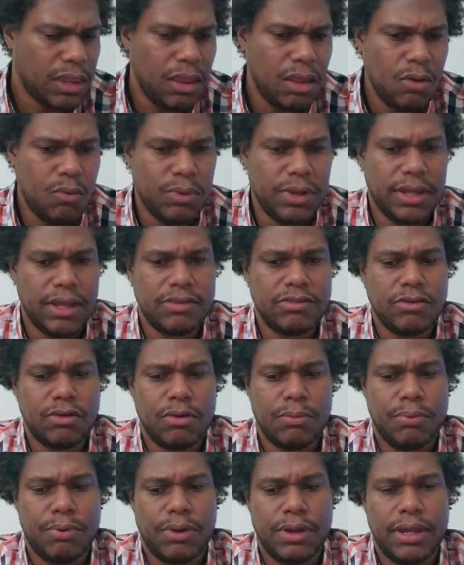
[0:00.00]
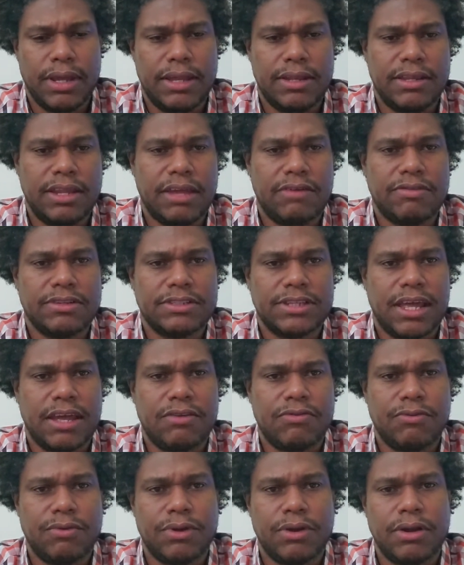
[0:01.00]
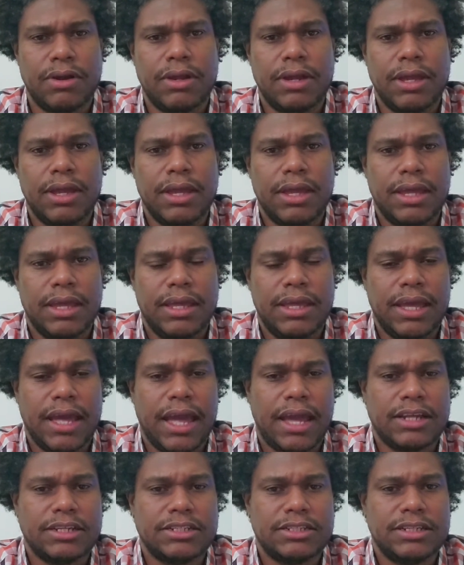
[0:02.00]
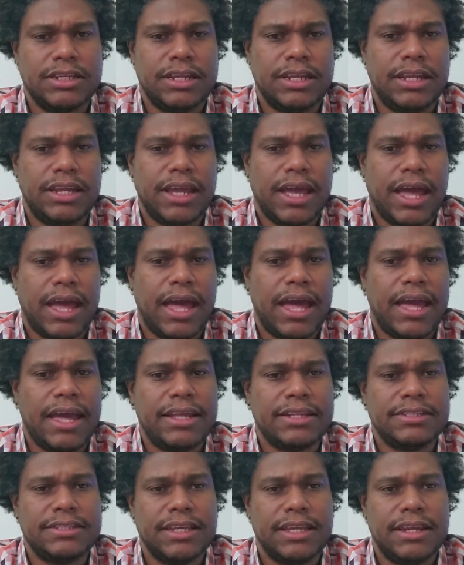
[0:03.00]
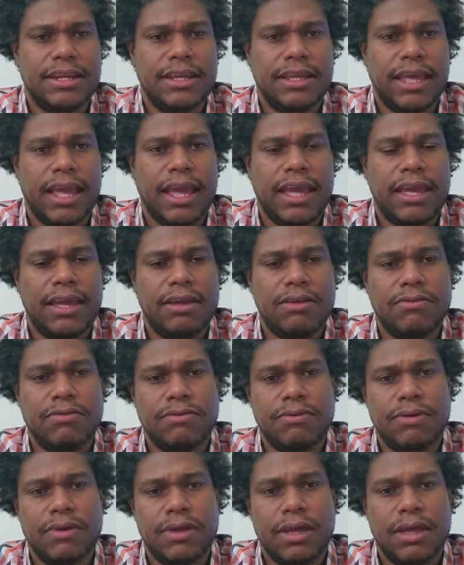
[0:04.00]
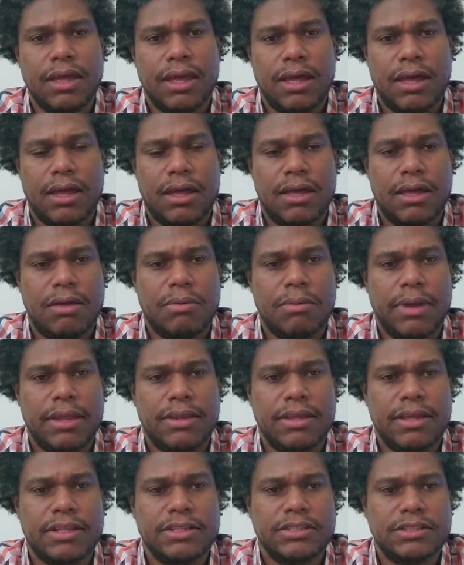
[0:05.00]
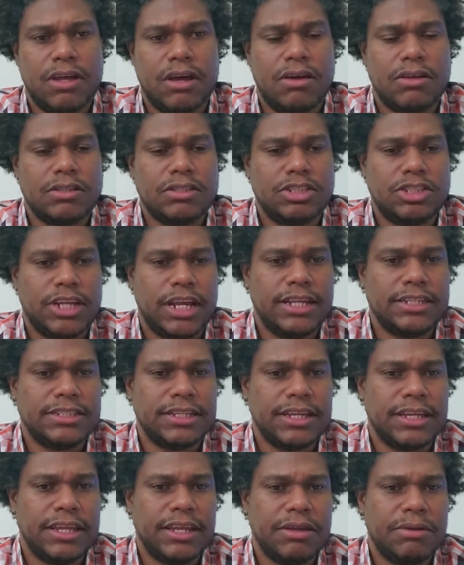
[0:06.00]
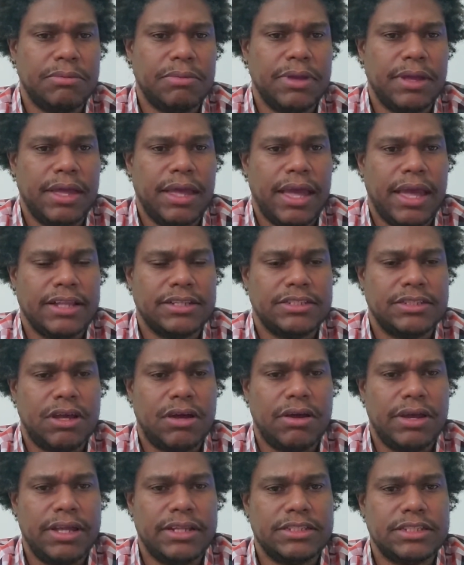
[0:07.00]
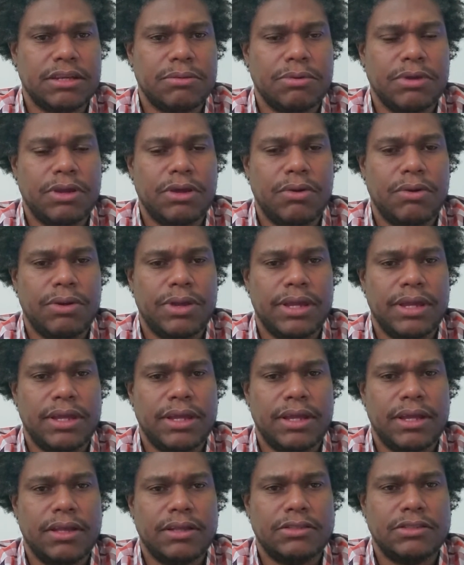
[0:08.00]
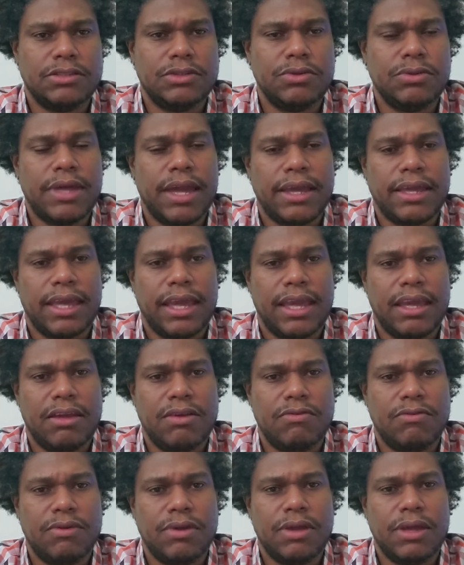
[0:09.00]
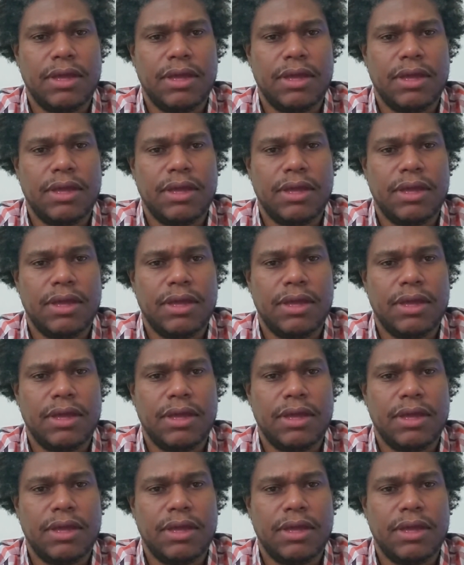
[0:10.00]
we get to a point in David's life where he actually hides in a cave, and then Saul's chasing him, and Saul ends up going to that cave.